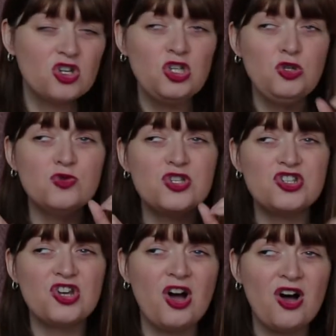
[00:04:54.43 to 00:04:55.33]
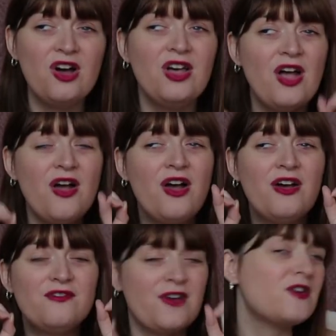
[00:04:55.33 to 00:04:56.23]
you start
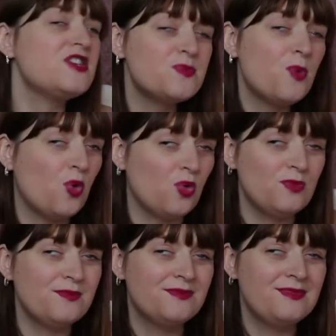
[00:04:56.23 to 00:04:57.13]
very small